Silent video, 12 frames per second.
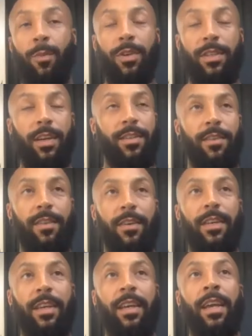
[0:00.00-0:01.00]
more discussion
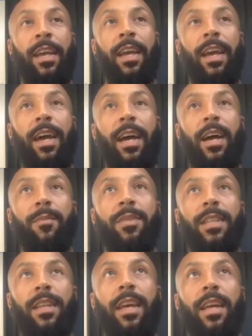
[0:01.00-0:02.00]
around it. Um,
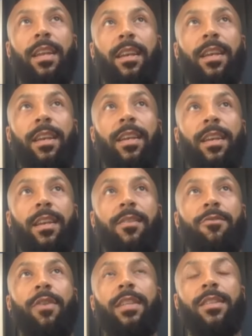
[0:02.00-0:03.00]
so then
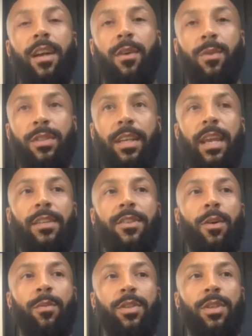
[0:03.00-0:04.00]
Red Star was the next
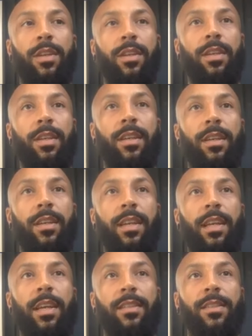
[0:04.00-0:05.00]
option
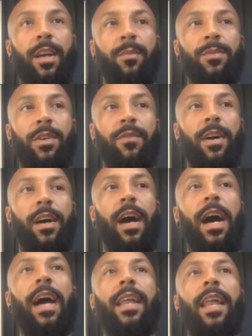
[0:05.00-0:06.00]
in terms of
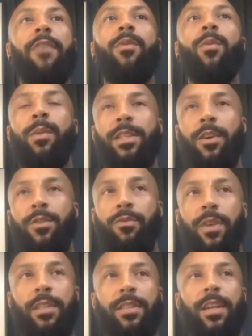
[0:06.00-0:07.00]
I everyone wanted me to go to
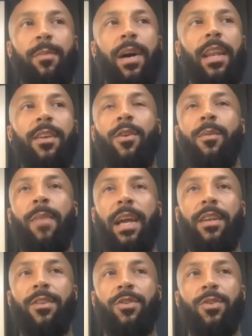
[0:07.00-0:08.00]
Red Star, but I didn't know the
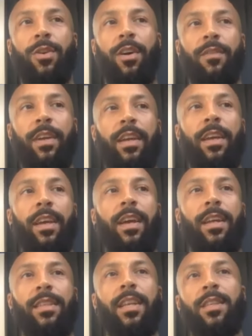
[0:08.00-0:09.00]
magnitude of it
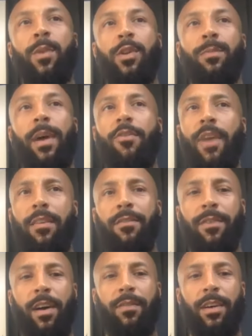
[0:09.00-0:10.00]
until I spoke to my
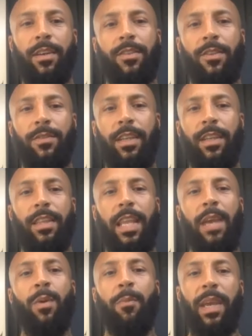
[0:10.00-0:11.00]
grandfather because obviously
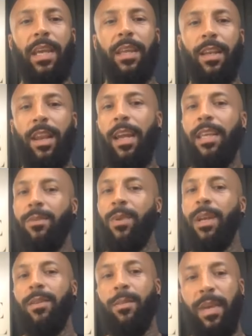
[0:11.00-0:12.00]
they were big in the '90s
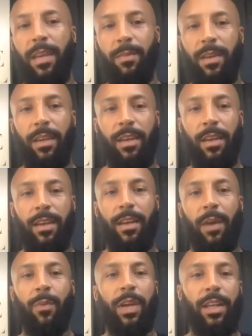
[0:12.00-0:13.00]
when I was a baby,
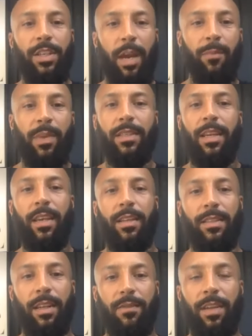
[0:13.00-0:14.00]
like winning Champions League
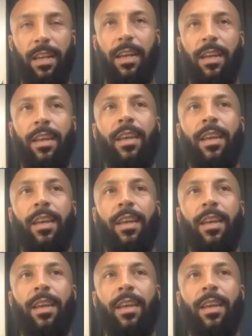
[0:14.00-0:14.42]
and stuff like that.